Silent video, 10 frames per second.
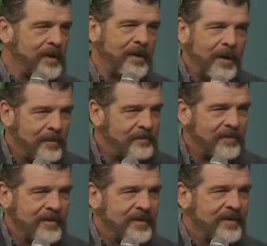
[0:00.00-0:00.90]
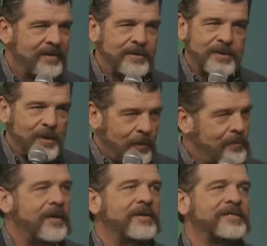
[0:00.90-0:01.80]
it up. Just
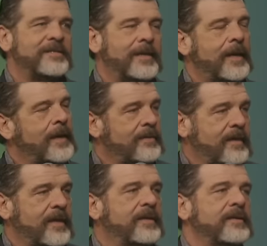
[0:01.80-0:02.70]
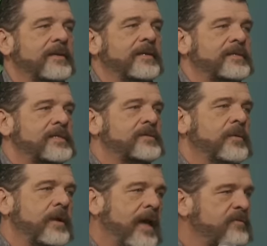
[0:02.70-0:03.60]
hold on to it. And at the end of this, we're
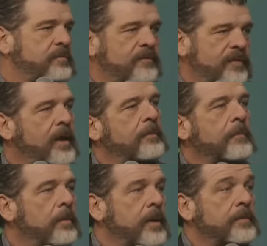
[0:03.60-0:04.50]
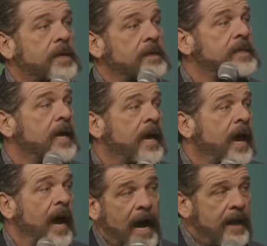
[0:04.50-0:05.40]
going to have a prophetic moment because
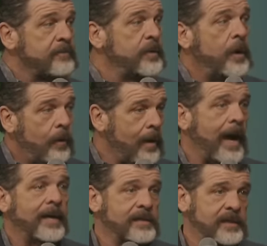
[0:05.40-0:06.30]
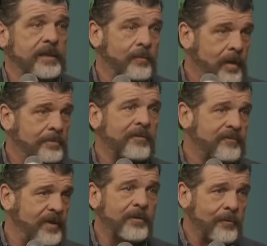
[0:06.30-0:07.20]
I have no idea what
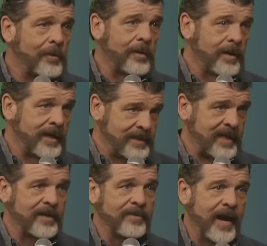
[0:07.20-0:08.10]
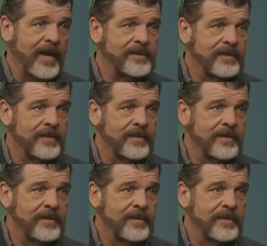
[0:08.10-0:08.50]
prophetic word is in that.